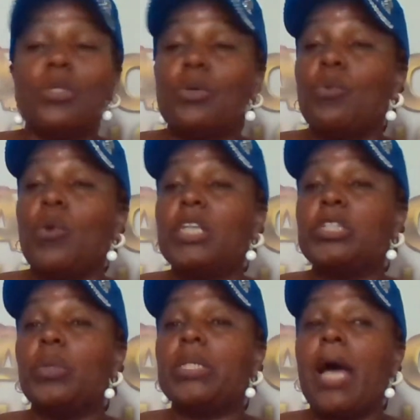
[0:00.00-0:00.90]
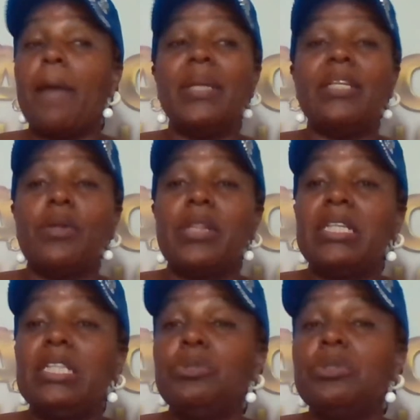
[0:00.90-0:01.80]
Watch what happened on the
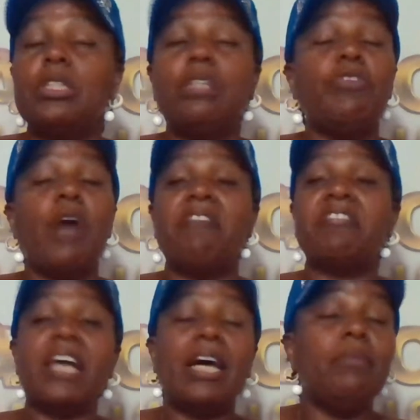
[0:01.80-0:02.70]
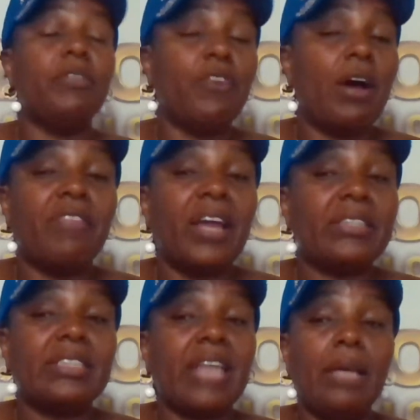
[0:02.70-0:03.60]
news if you have time, if you have
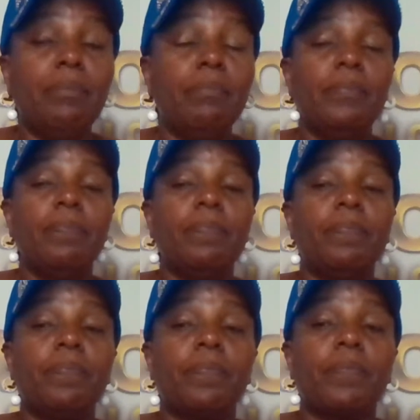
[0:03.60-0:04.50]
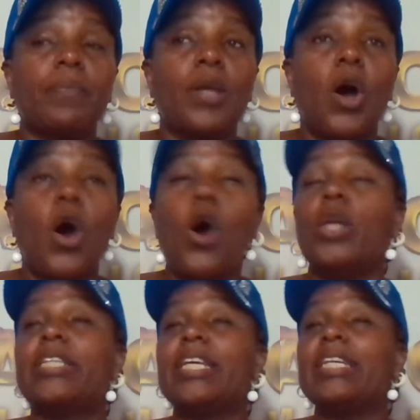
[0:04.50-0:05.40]
that time. Or
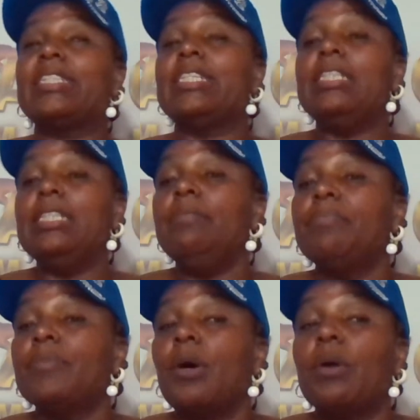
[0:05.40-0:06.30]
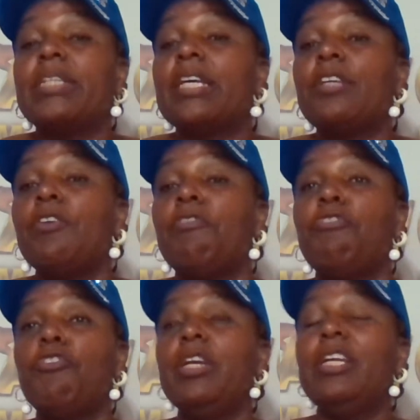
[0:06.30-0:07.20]
take tea or take your
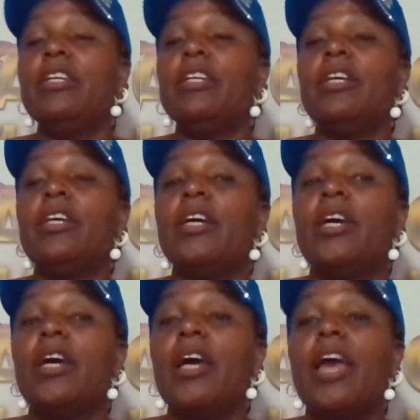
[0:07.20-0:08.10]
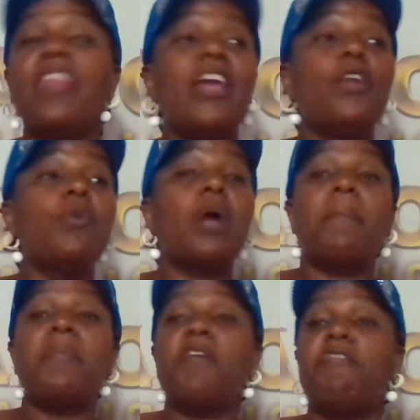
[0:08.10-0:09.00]
food. And then look up
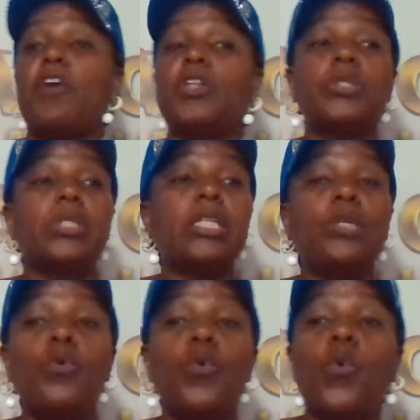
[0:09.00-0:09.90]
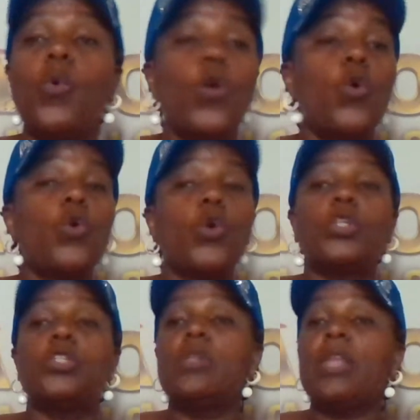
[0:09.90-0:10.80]
your phone to see who wrote
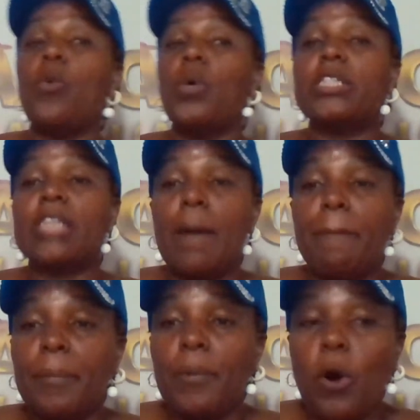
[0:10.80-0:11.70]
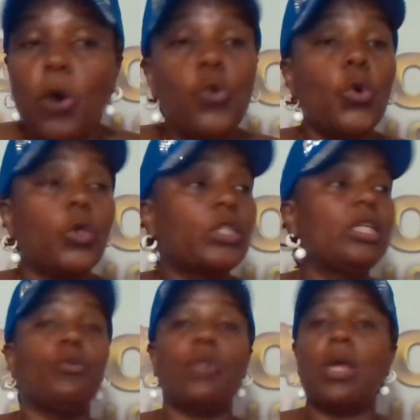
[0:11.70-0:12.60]
you in the WhatsApp or who wrote
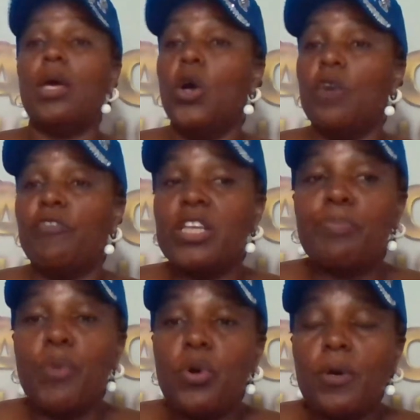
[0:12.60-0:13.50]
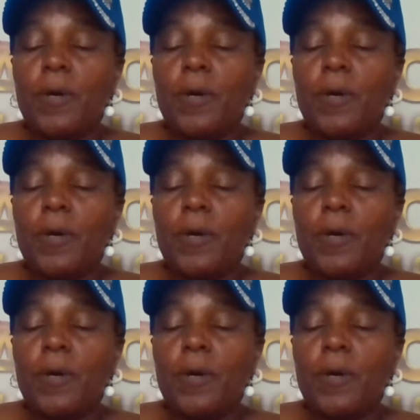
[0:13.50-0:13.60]
in the Facebook.